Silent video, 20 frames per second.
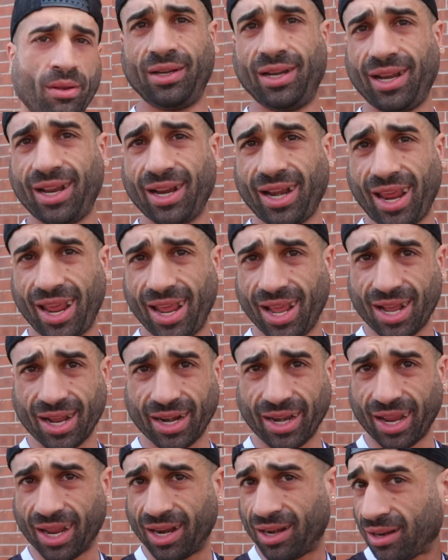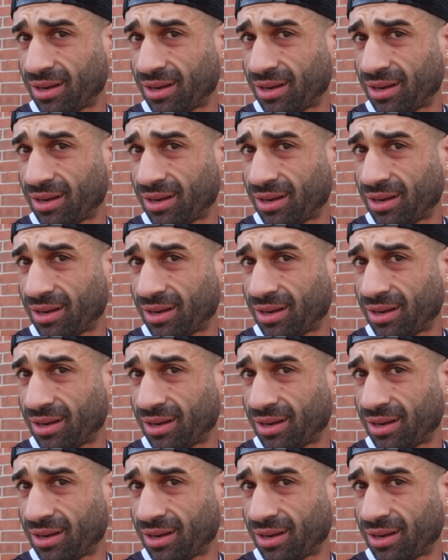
Need to get a haircut again.